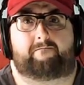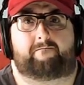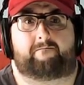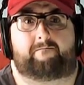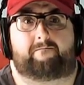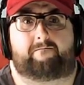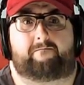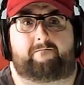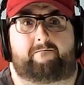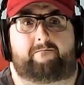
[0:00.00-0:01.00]

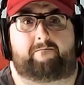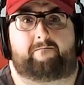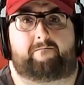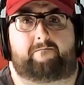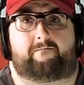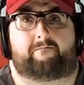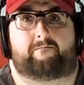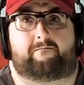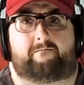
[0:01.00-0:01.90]
(no one is talking)